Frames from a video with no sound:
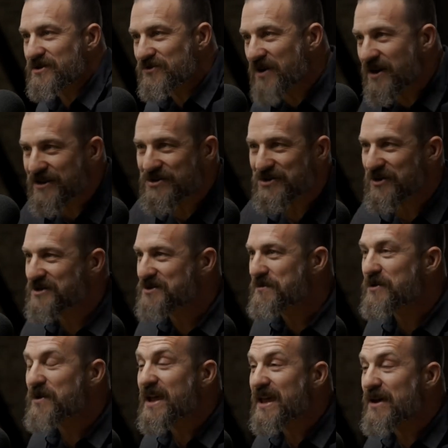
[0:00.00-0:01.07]
his running shorts
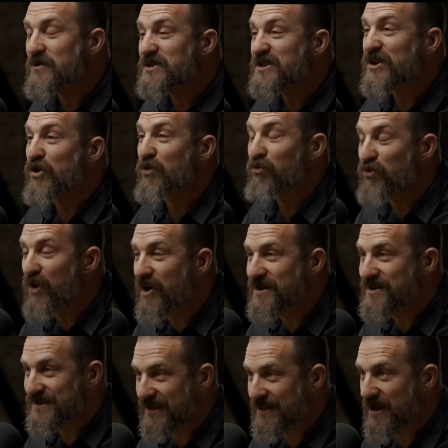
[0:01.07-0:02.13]
midway. He was going to
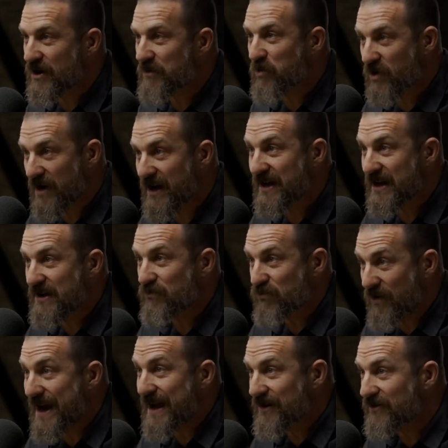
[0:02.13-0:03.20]
run to the airport, and he
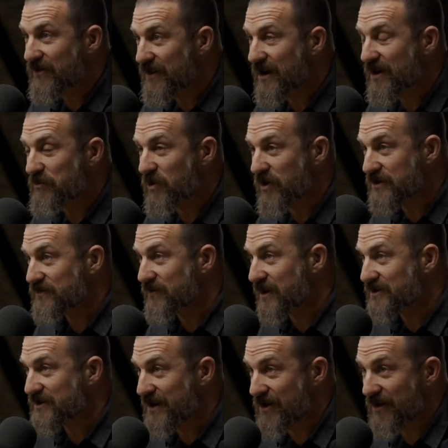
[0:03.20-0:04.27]
ran to the airport as
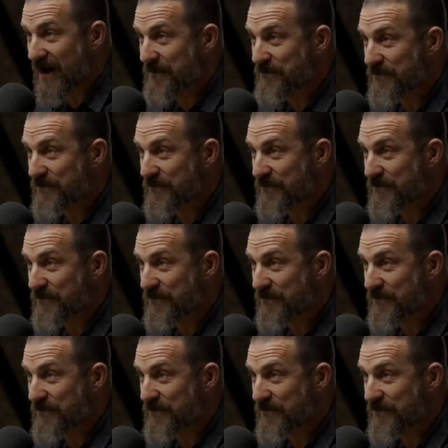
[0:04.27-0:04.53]
far as I know. To